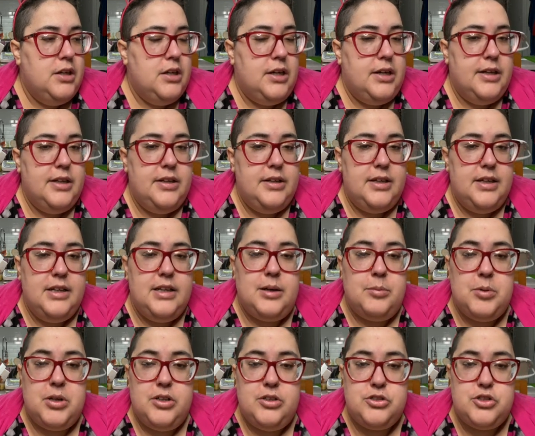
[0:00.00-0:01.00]
And then I'm
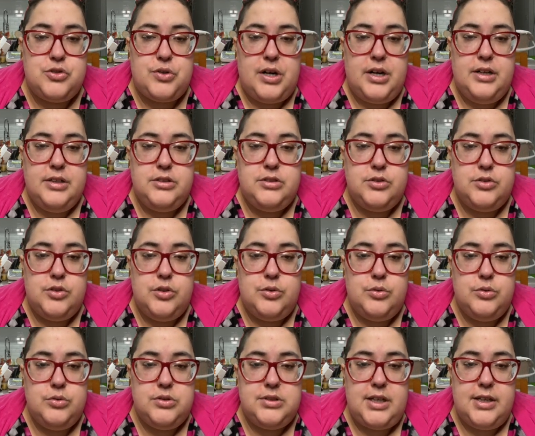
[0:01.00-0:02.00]
gonna try to
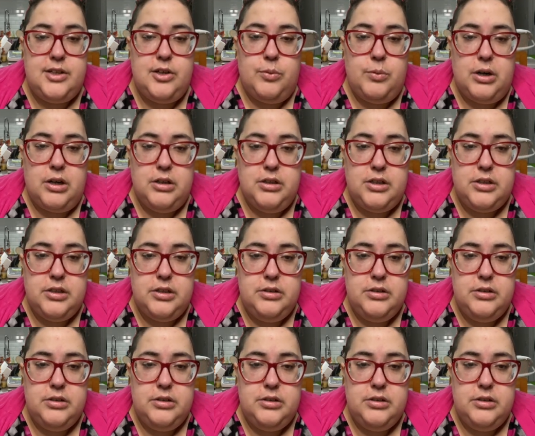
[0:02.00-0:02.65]
go take a walk